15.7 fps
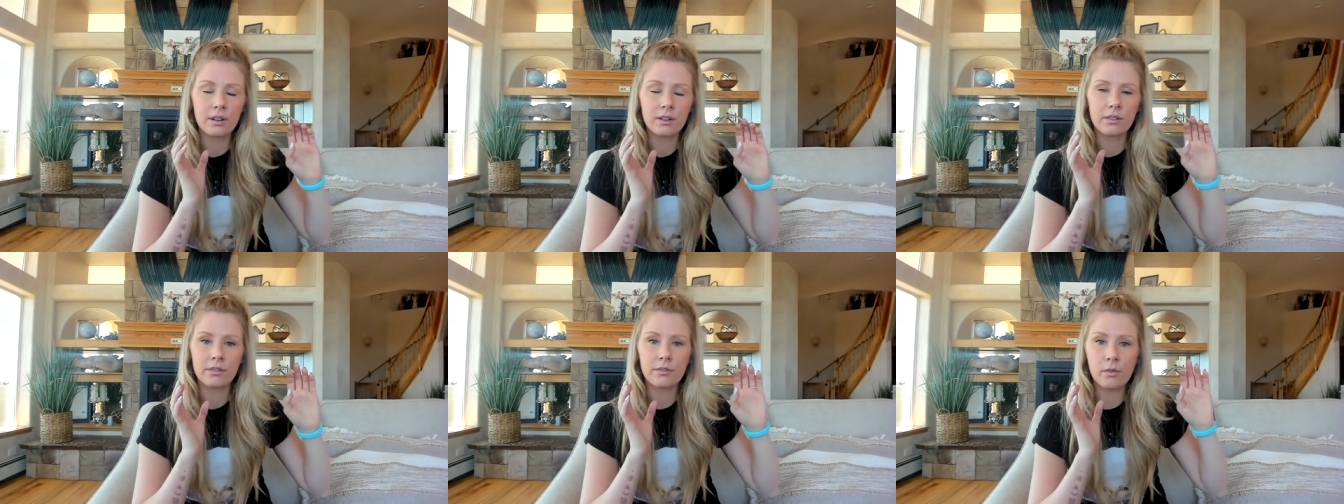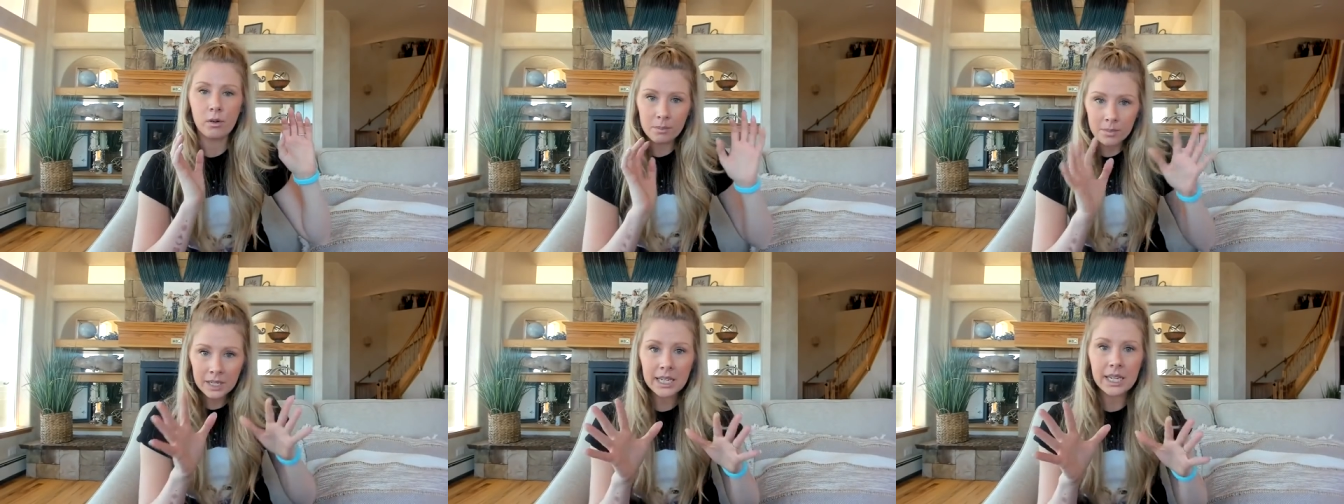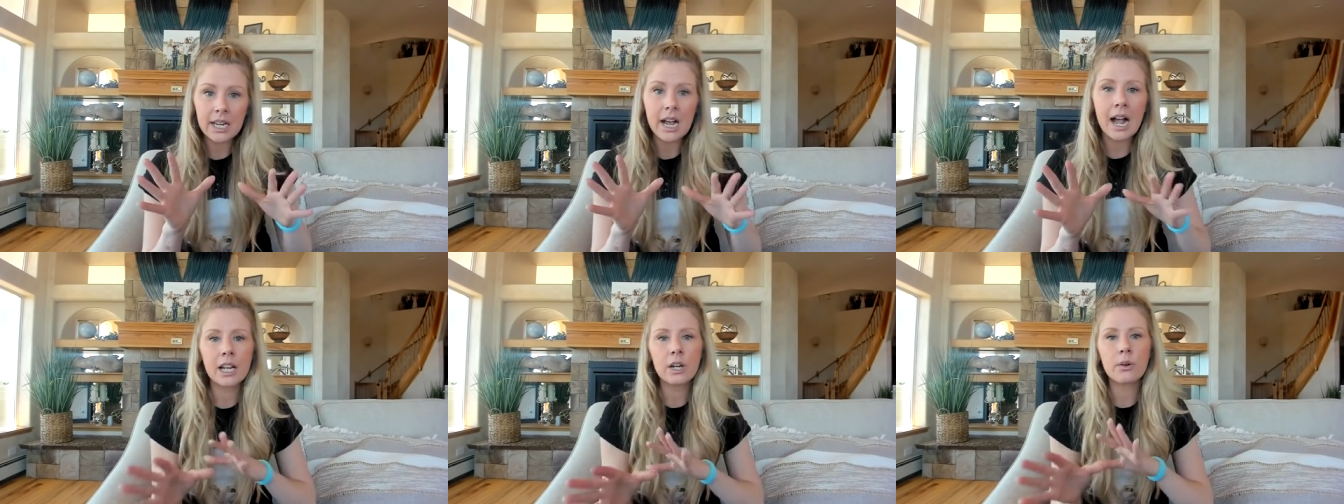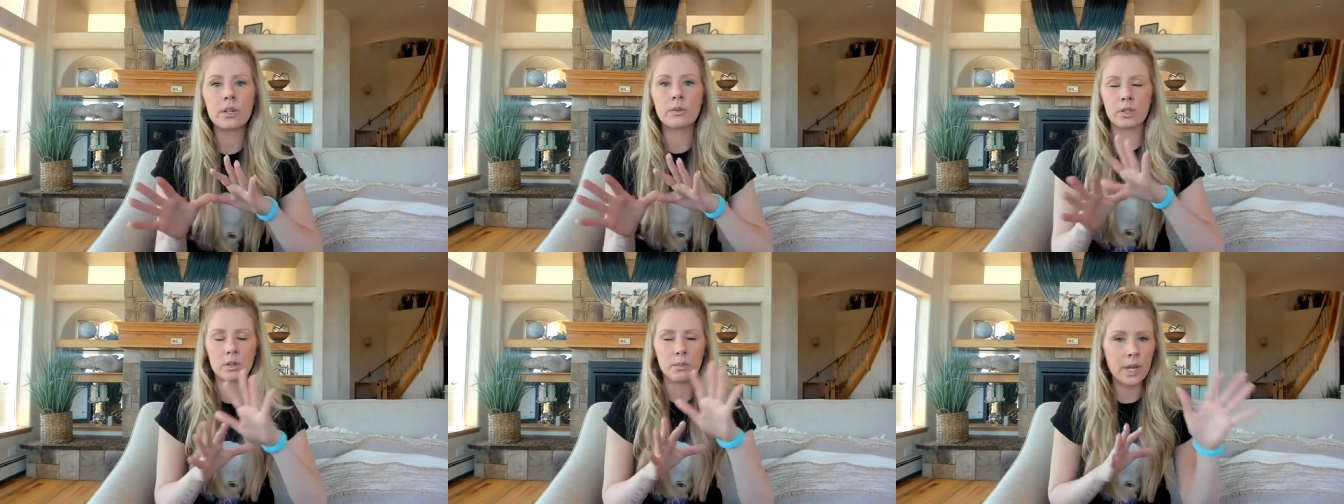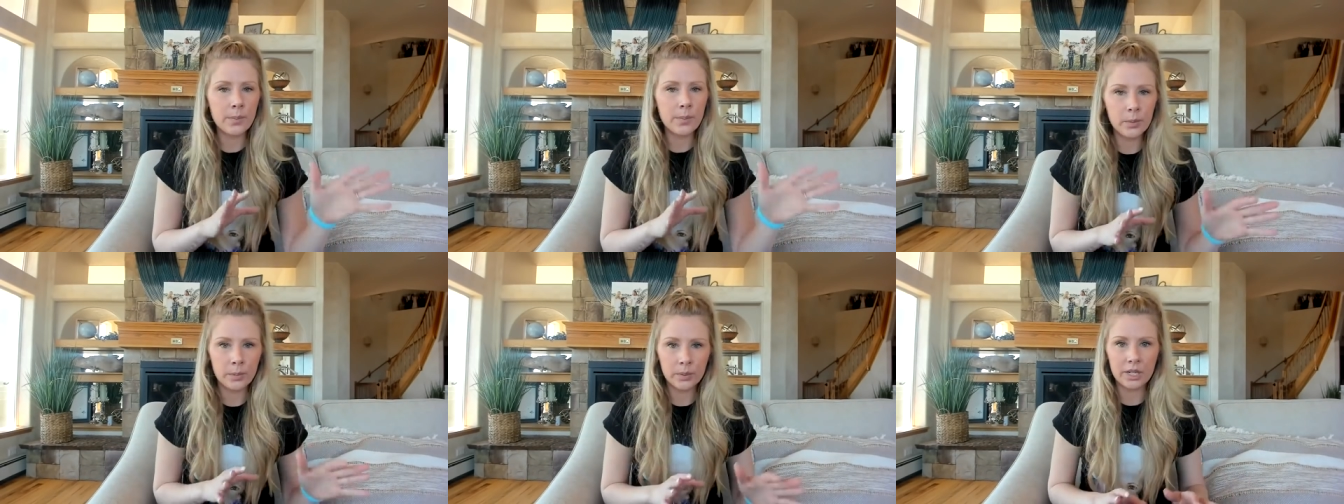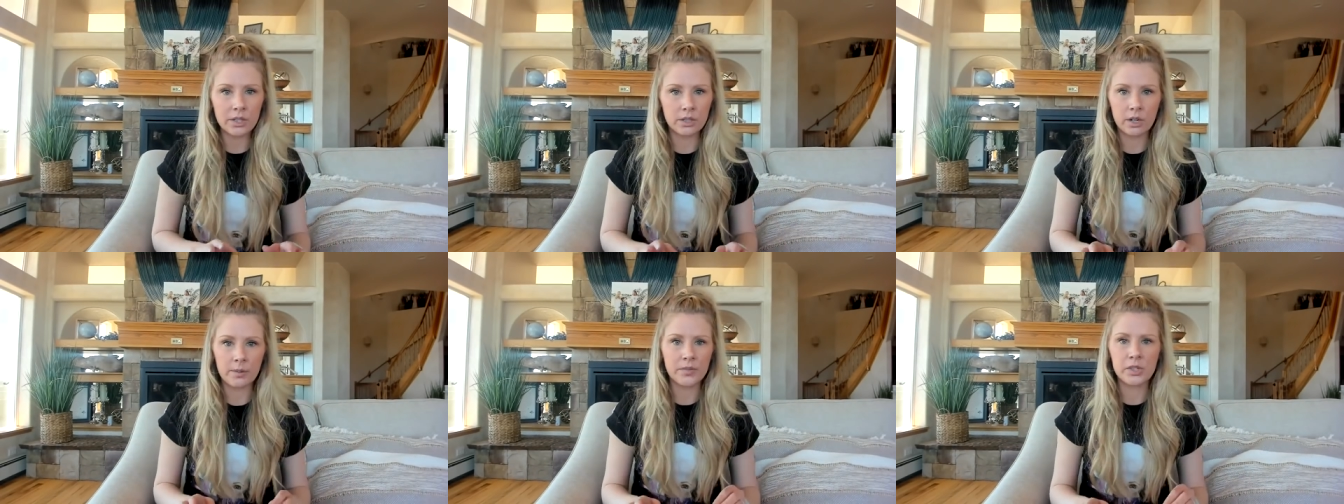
for me, I always was a people pleaser.